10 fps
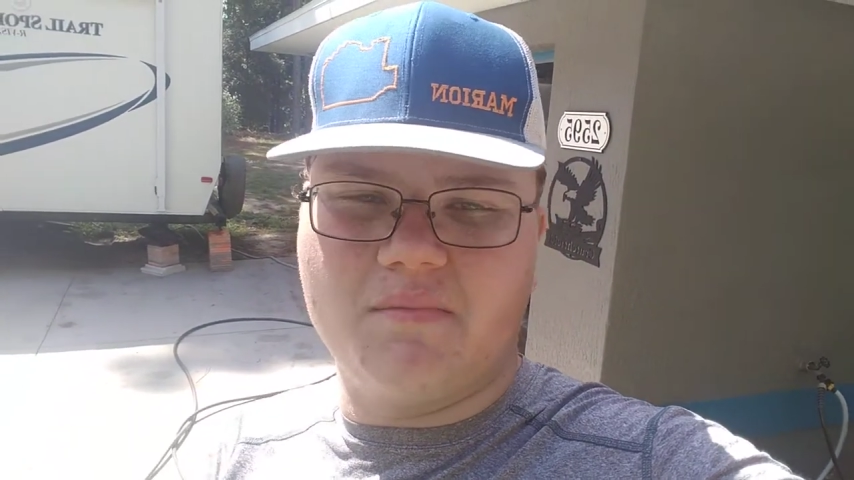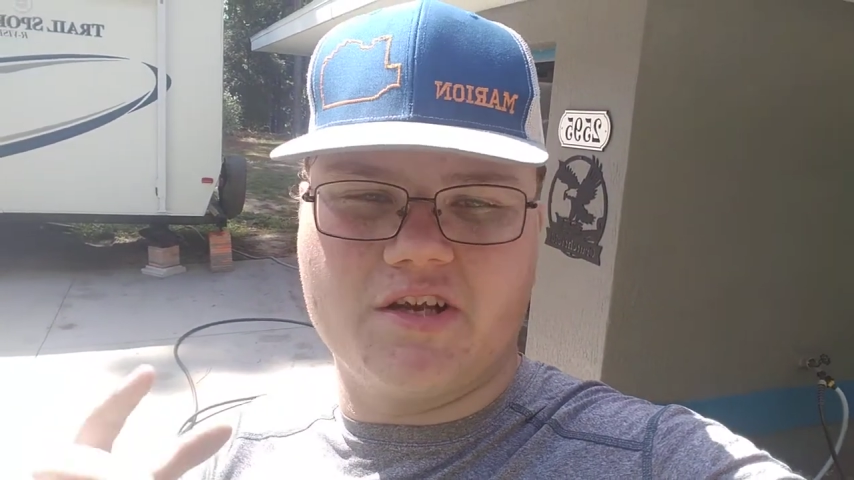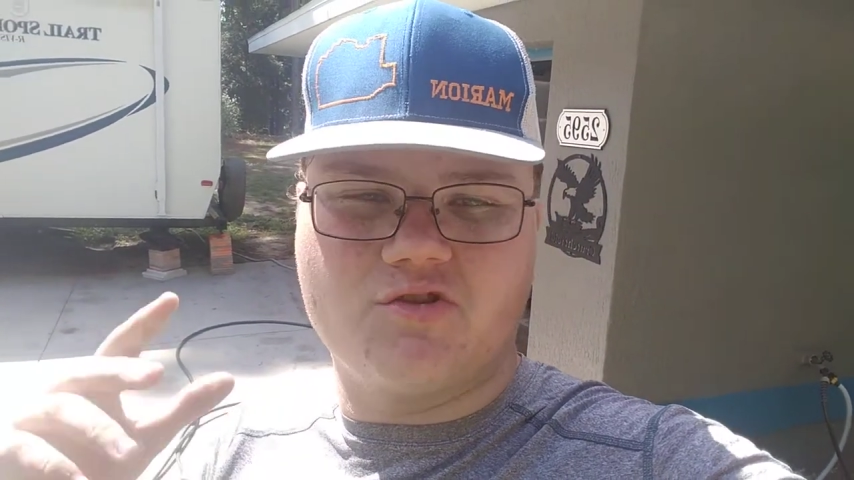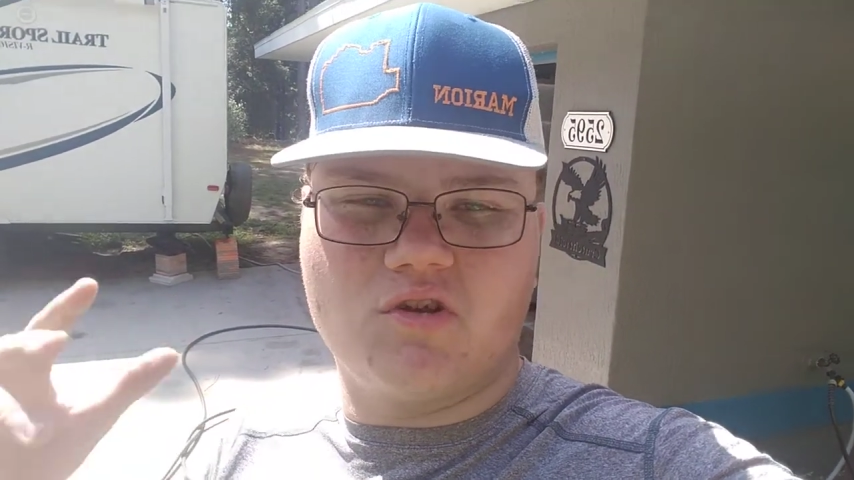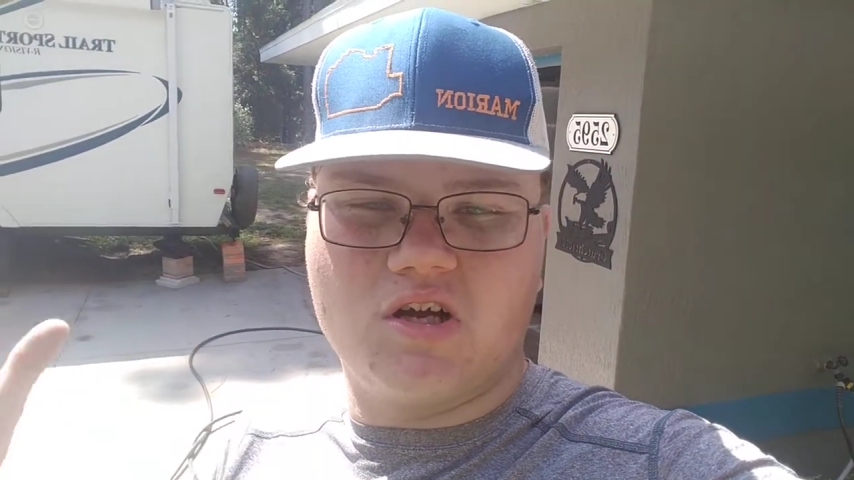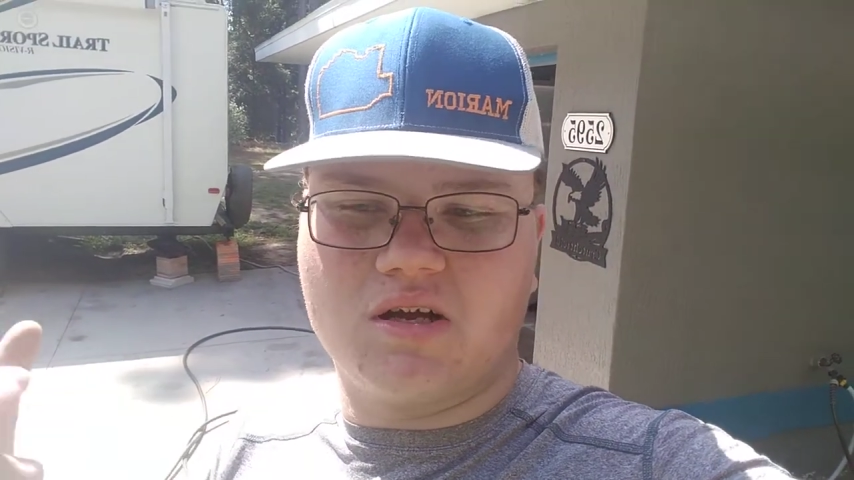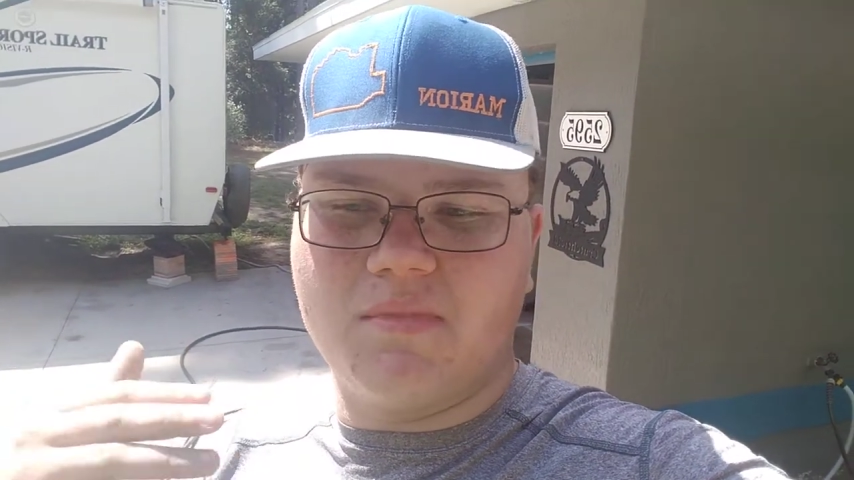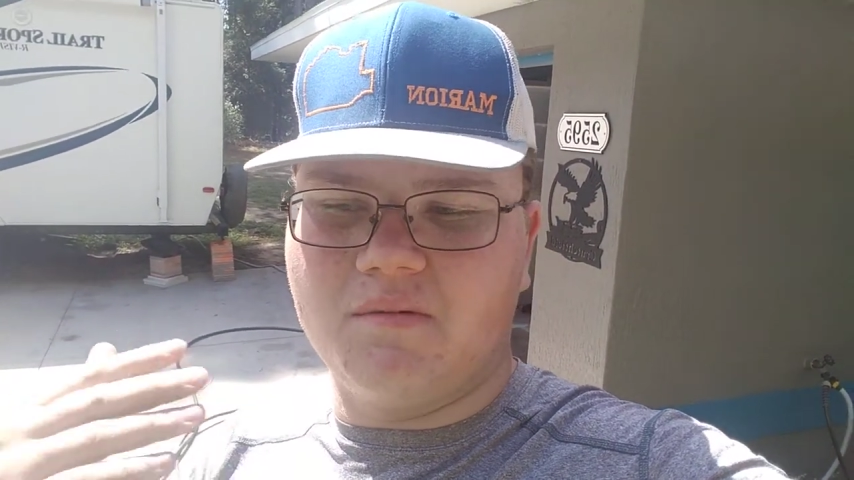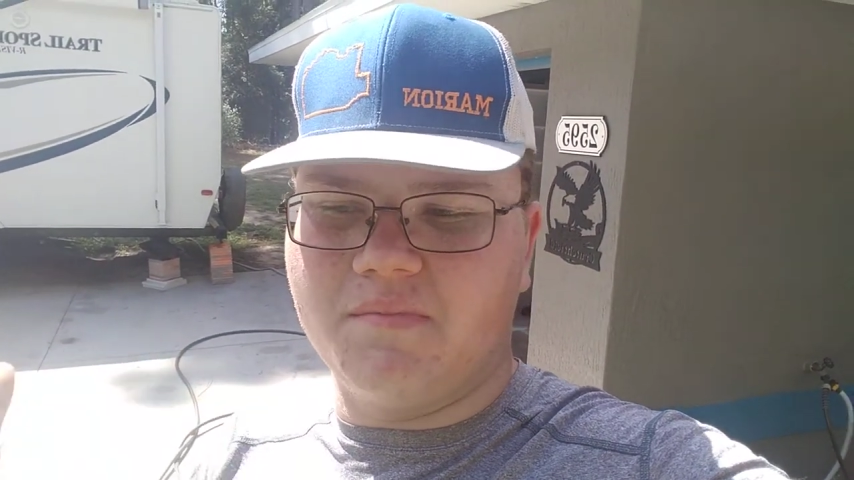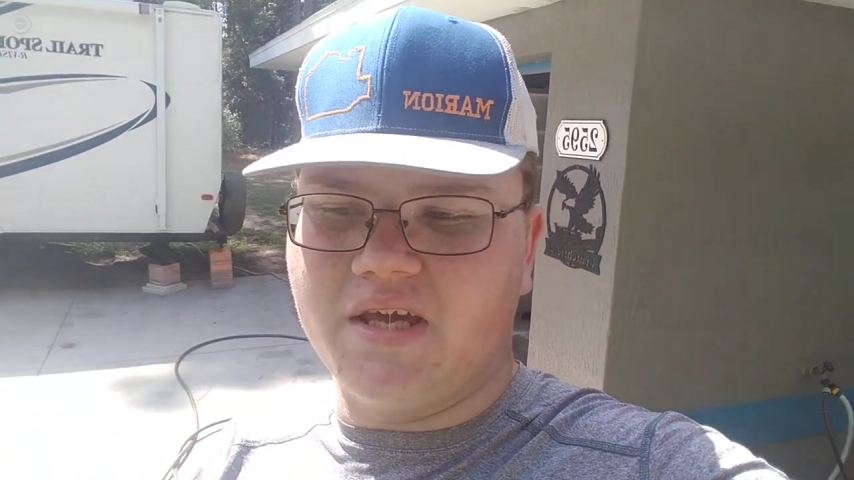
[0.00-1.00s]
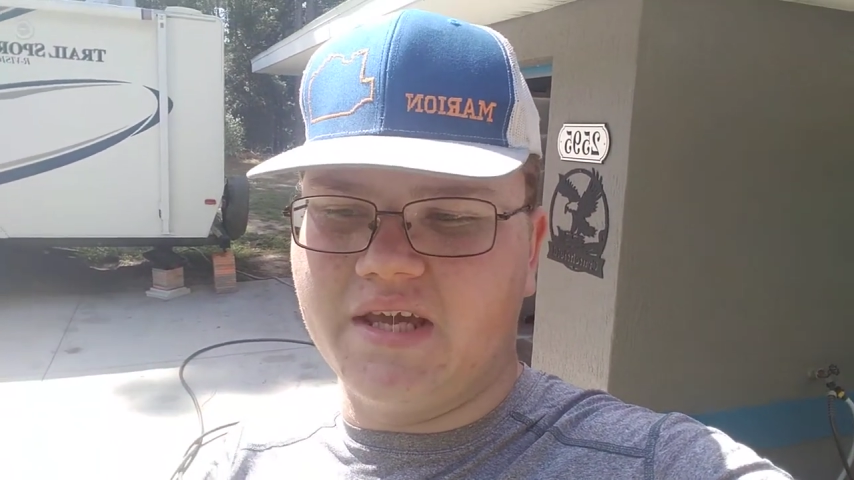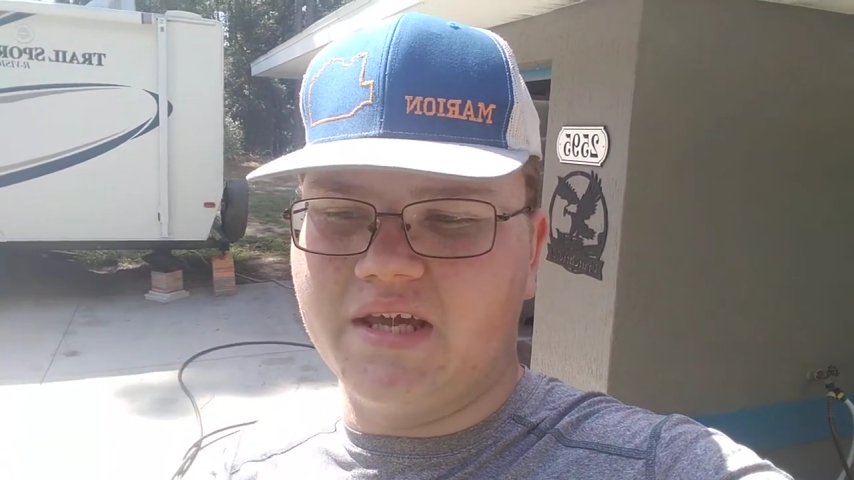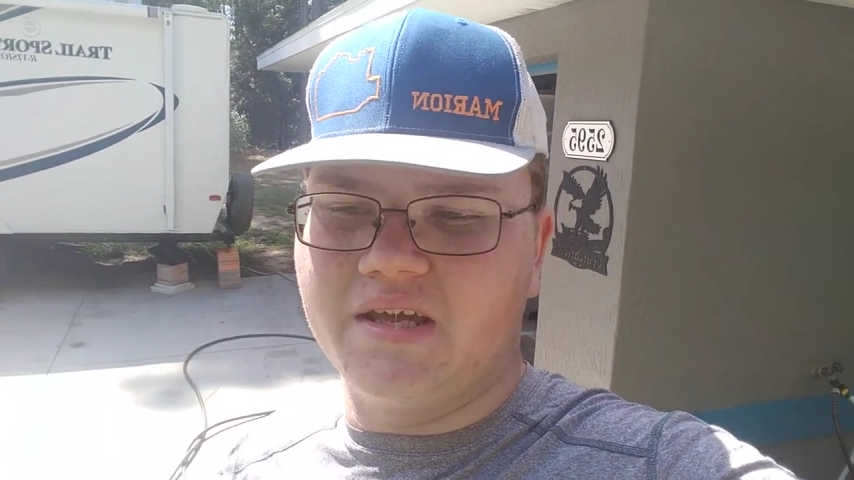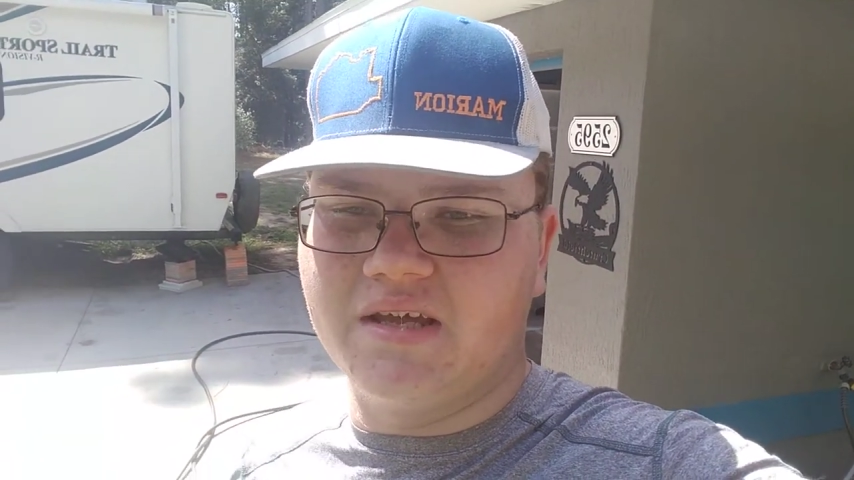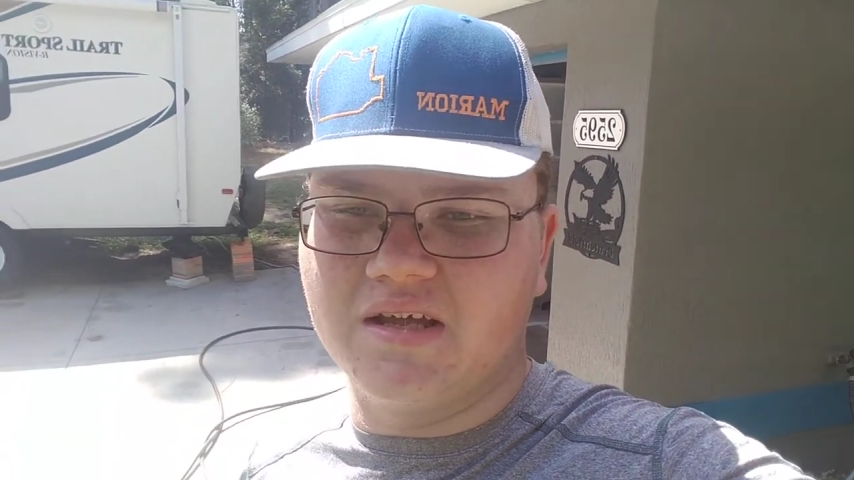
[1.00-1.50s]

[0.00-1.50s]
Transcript: my truck, about me.